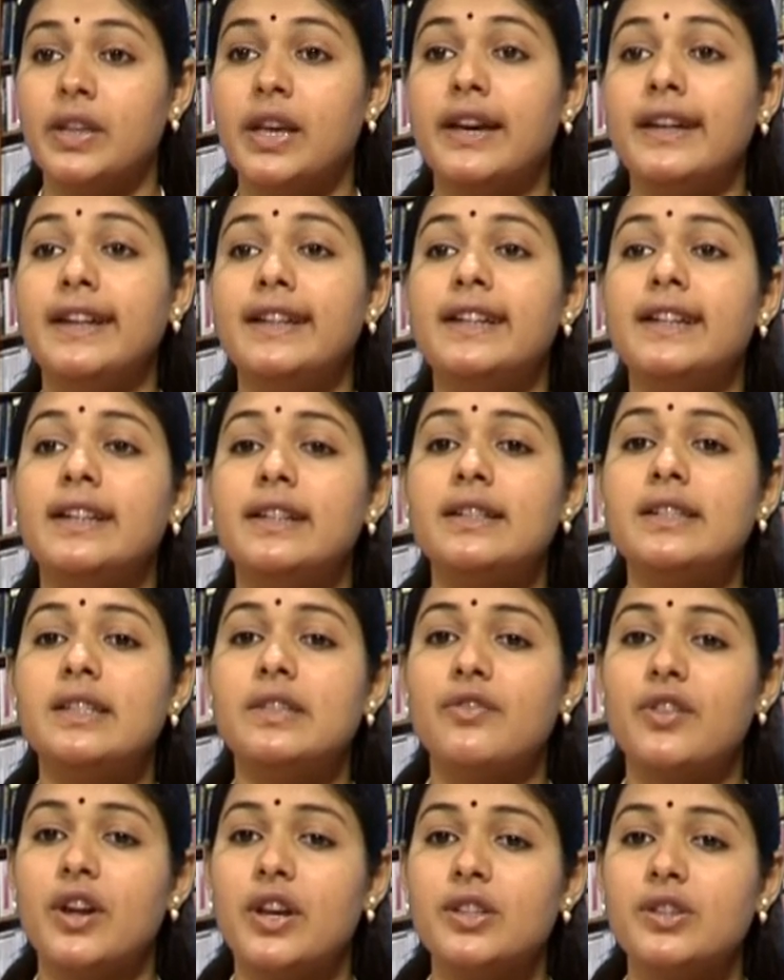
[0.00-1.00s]
He is
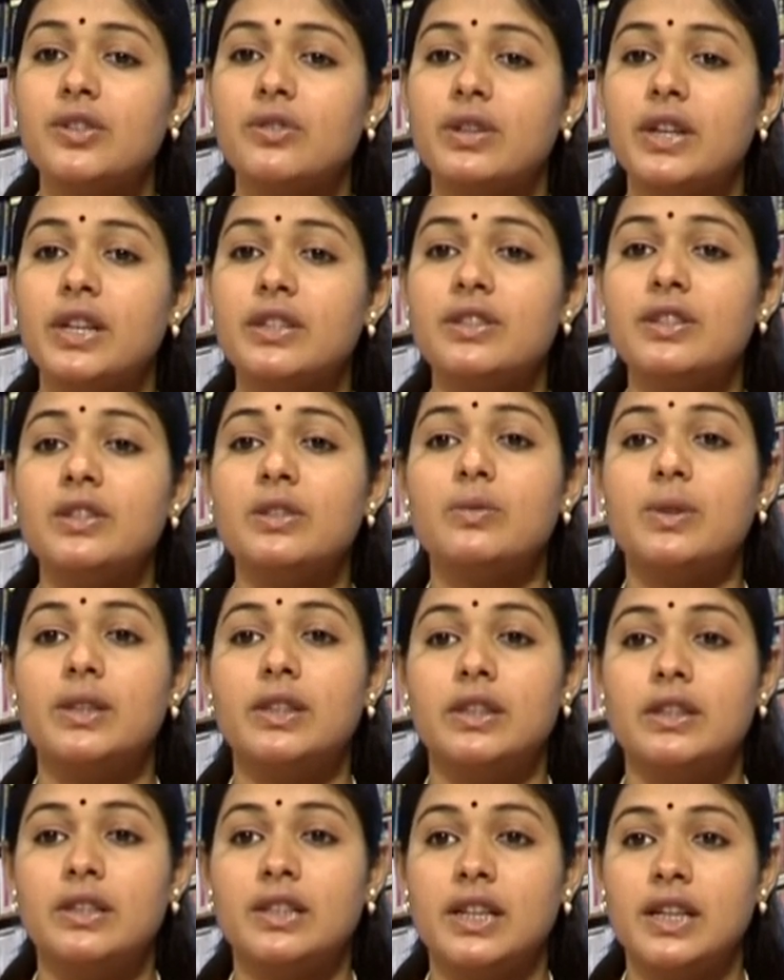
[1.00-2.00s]
frustrated with
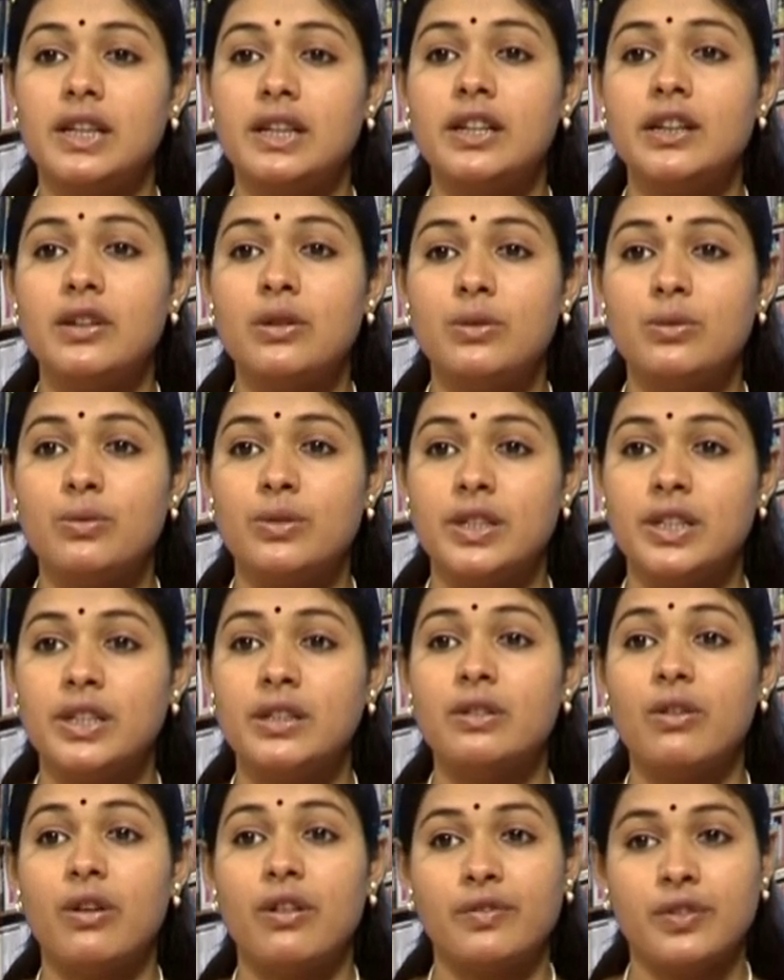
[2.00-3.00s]
the daily routine
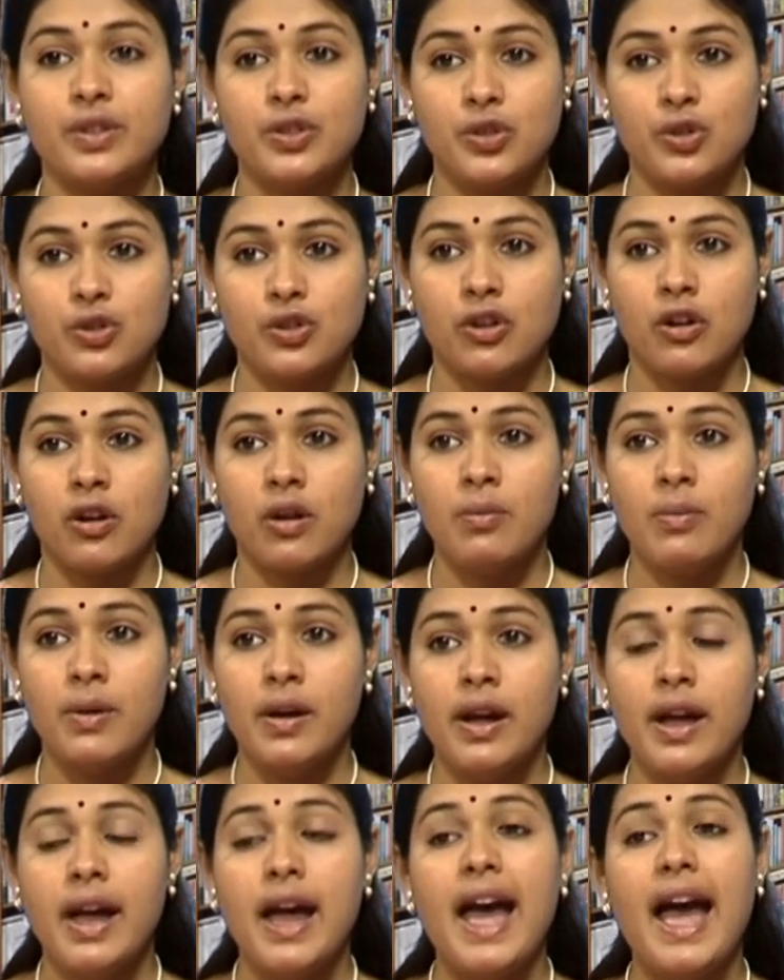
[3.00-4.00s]
of his job
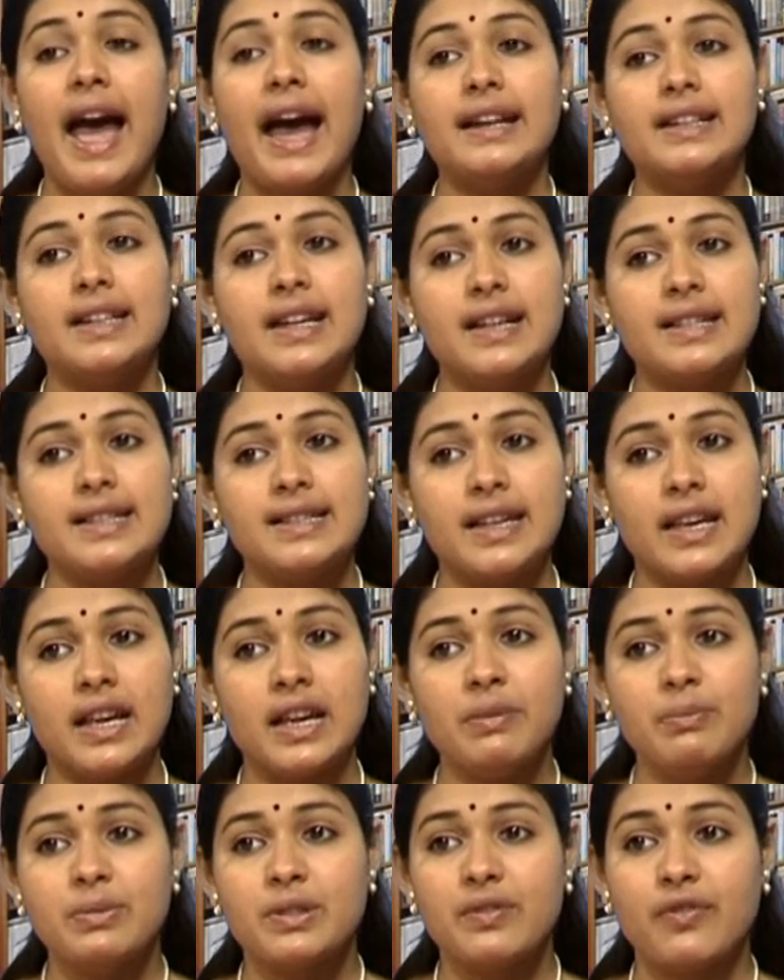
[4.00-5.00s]
and
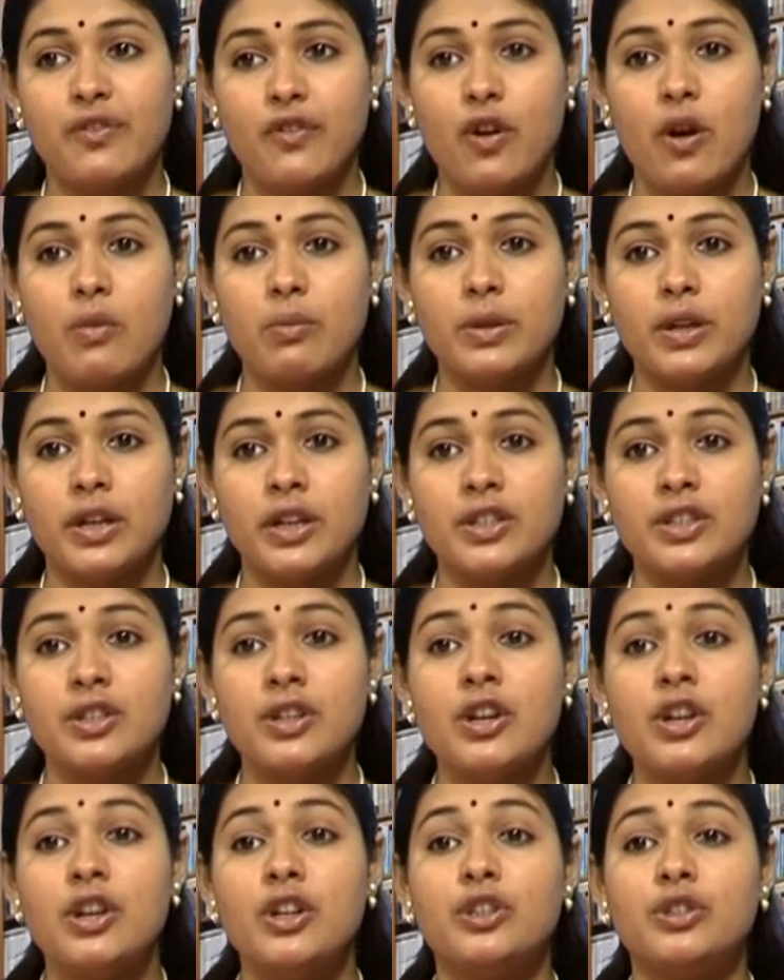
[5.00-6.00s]
escapes from it
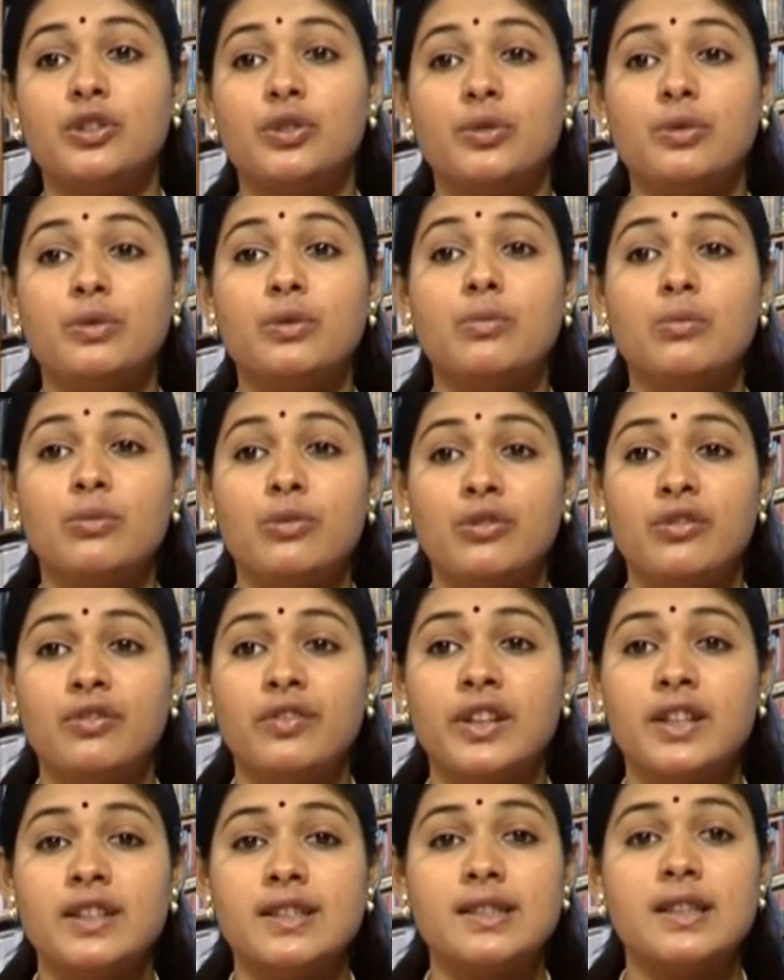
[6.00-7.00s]
through
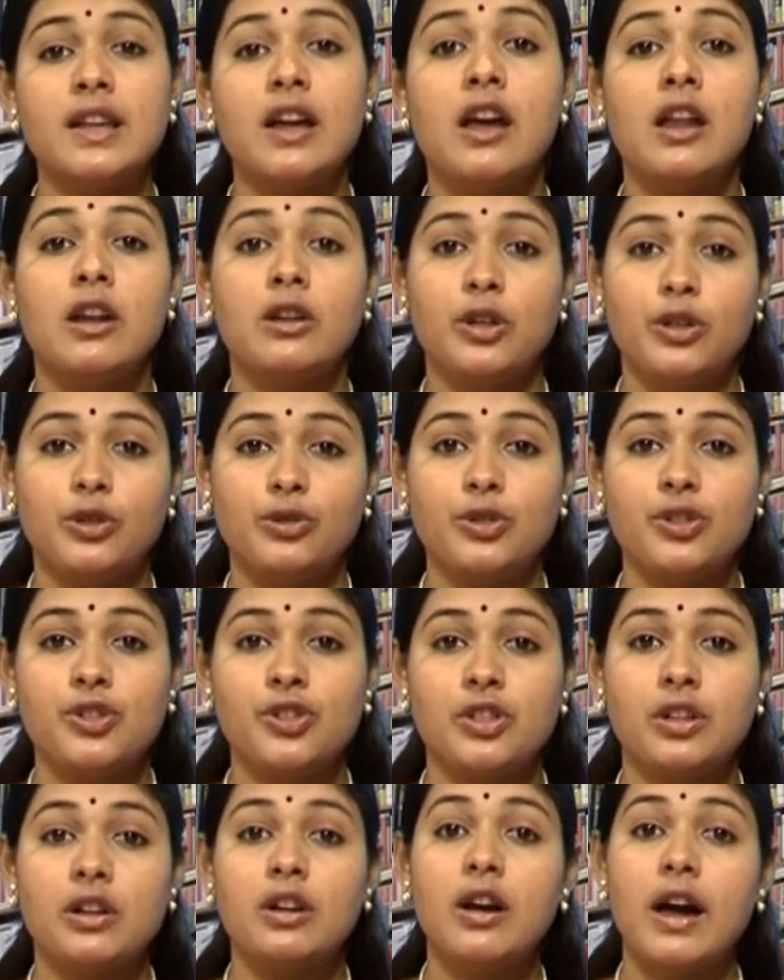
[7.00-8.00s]
movies,
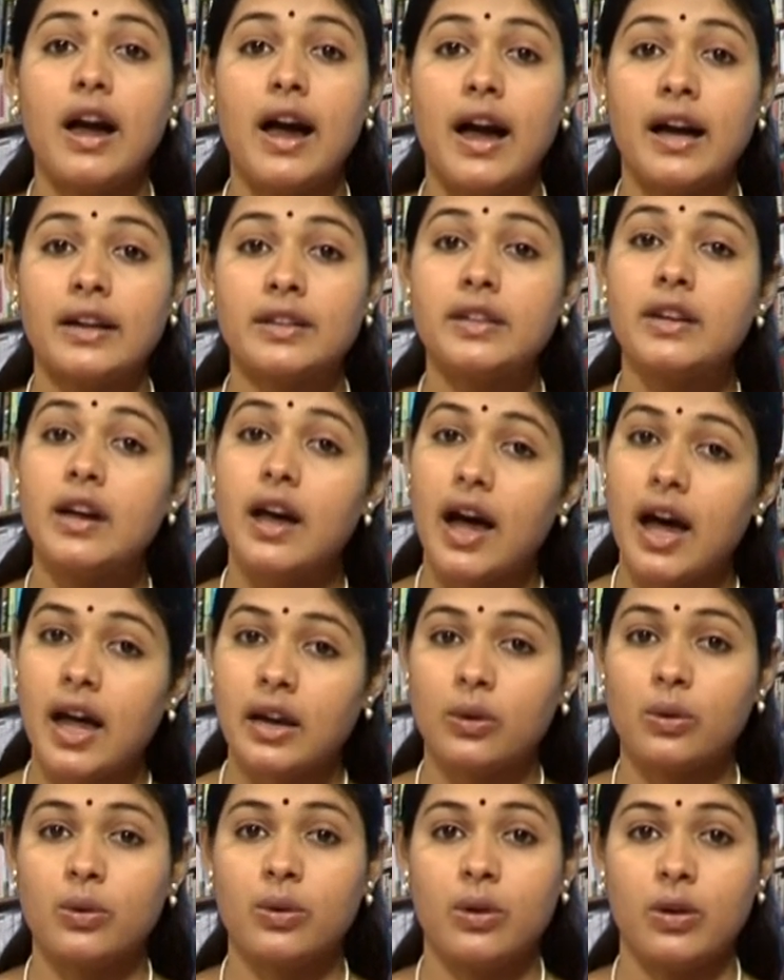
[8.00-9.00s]
literature and
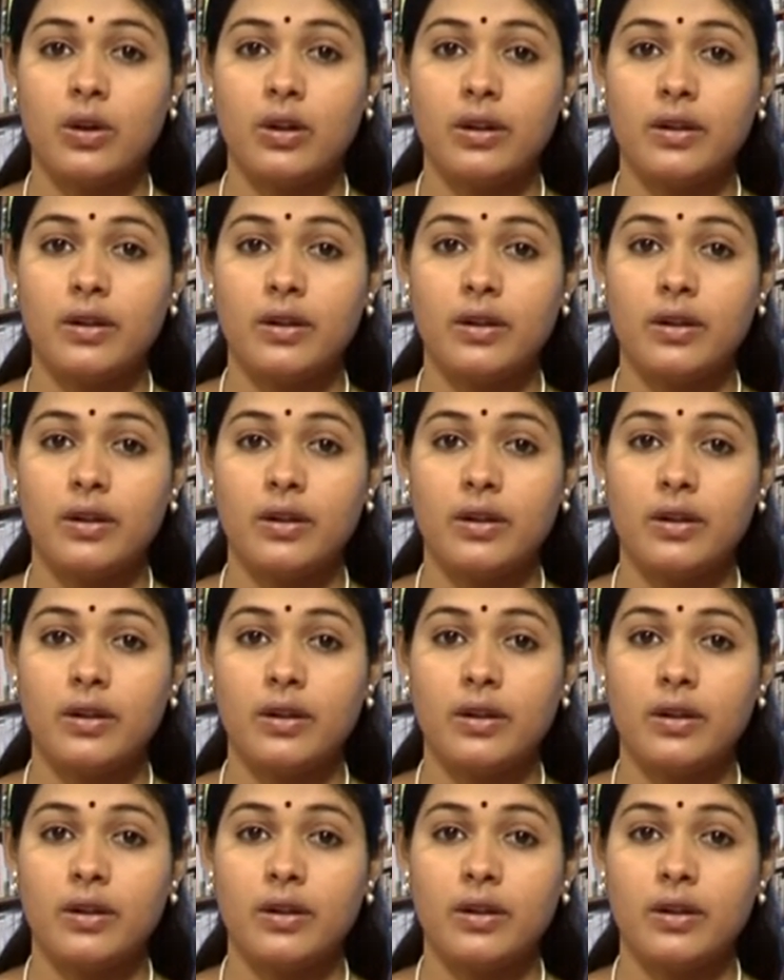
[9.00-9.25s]
alcohol.